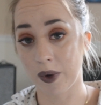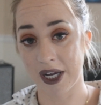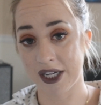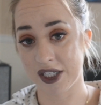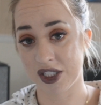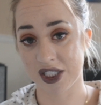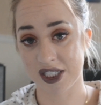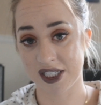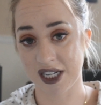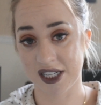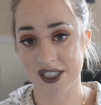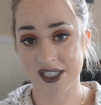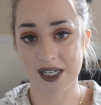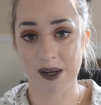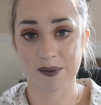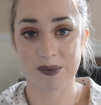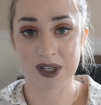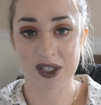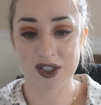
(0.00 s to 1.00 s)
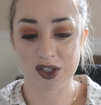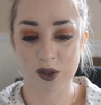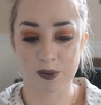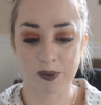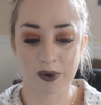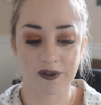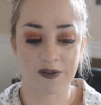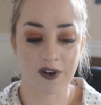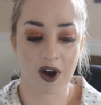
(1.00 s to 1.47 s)
we had just done something
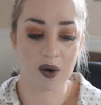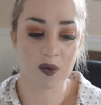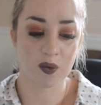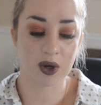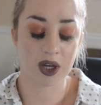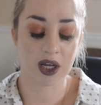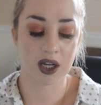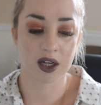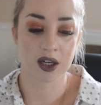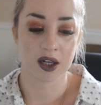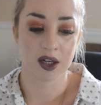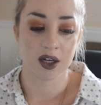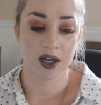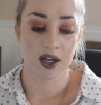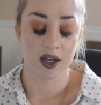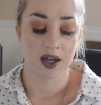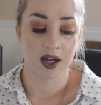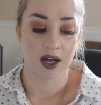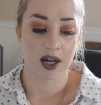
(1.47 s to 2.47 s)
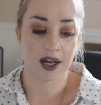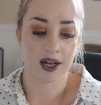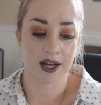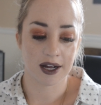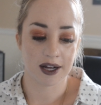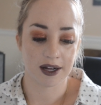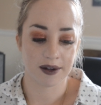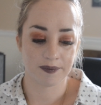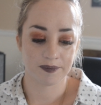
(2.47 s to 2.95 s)
super fun. We
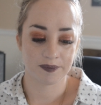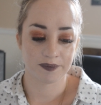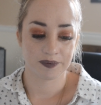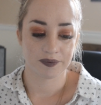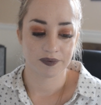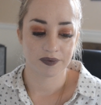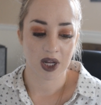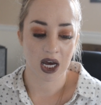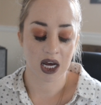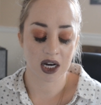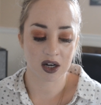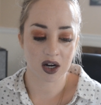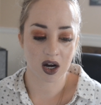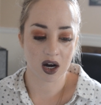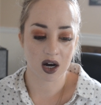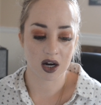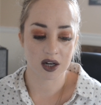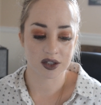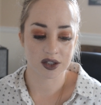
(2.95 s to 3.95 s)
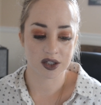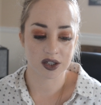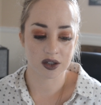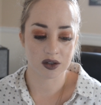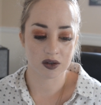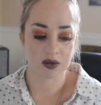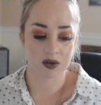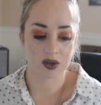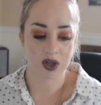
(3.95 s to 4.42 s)
had gone
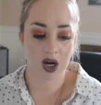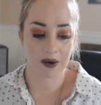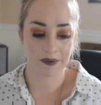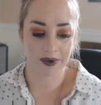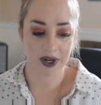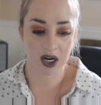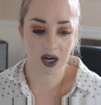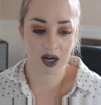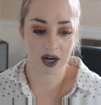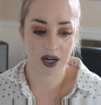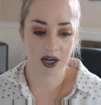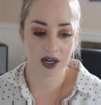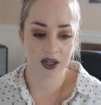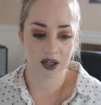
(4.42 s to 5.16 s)
to Comic-Con